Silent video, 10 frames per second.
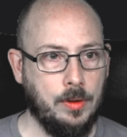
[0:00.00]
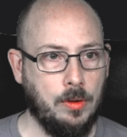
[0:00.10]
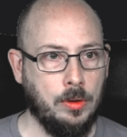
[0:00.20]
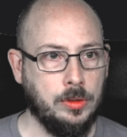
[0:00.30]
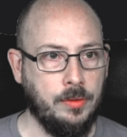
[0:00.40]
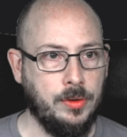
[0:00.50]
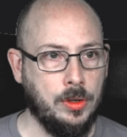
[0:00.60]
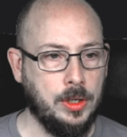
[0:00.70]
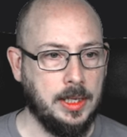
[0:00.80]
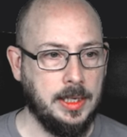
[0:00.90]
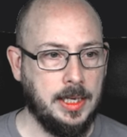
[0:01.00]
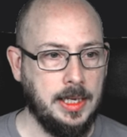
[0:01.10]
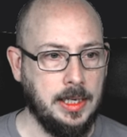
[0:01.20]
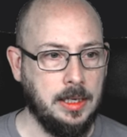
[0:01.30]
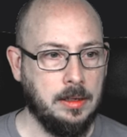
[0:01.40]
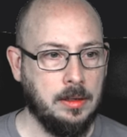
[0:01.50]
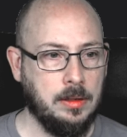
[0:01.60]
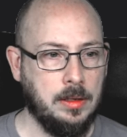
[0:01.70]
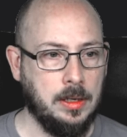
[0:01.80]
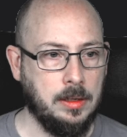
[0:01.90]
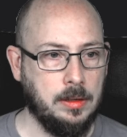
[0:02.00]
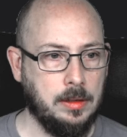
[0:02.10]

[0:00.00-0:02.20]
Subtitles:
also, if you look at the key, okay,